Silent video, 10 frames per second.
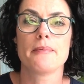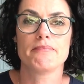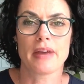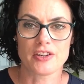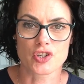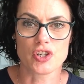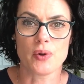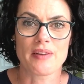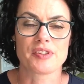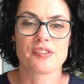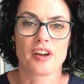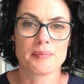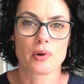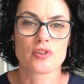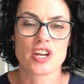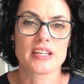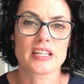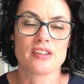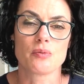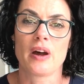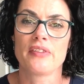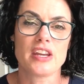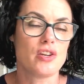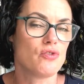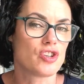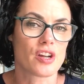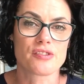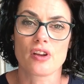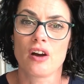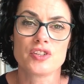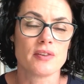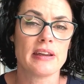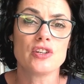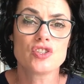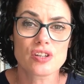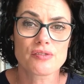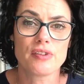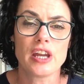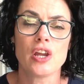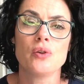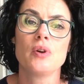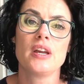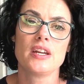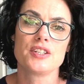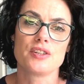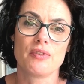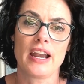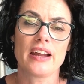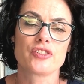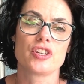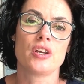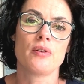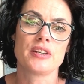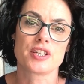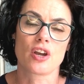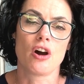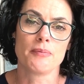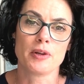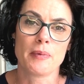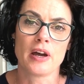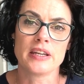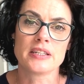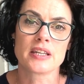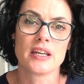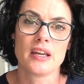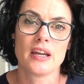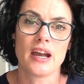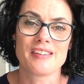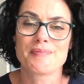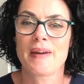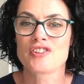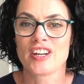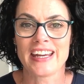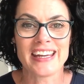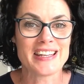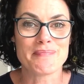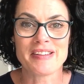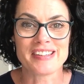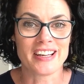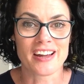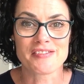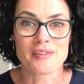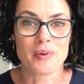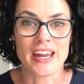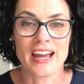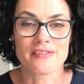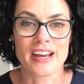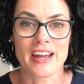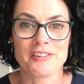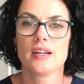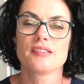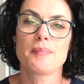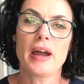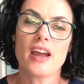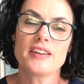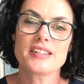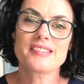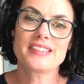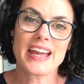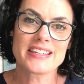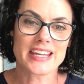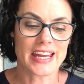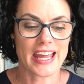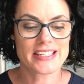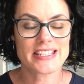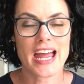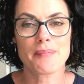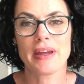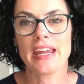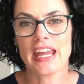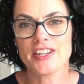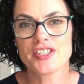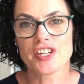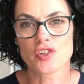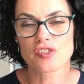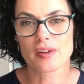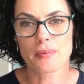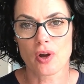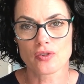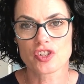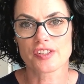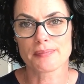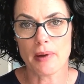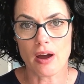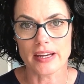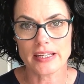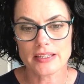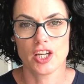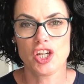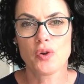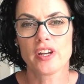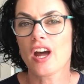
make sure you have a side project as well that you just are doing just for you, to relax you and to calm your mind, especially in the busy lives that we have now. So by understanding and tapping into your subconscious mind, you can